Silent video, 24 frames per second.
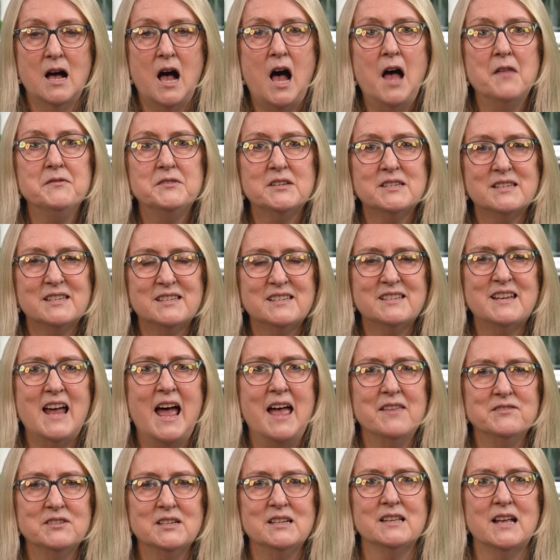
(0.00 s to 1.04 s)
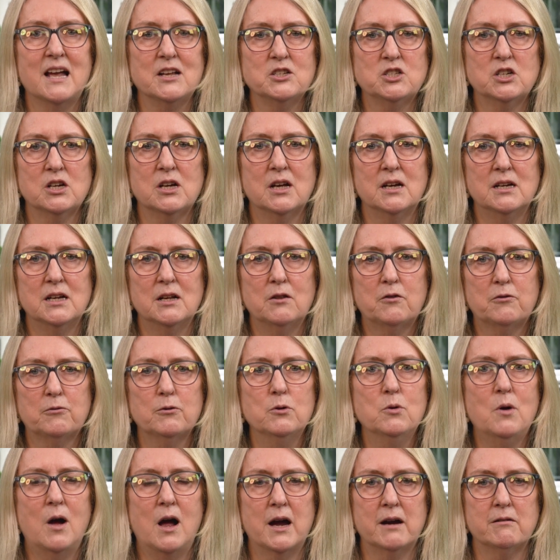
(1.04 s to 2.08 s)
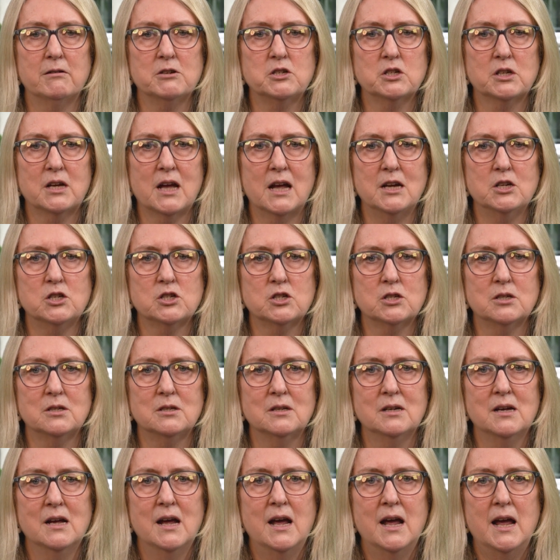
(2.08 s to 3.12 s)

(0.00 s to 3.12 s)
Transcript: Understanding that journey through higher education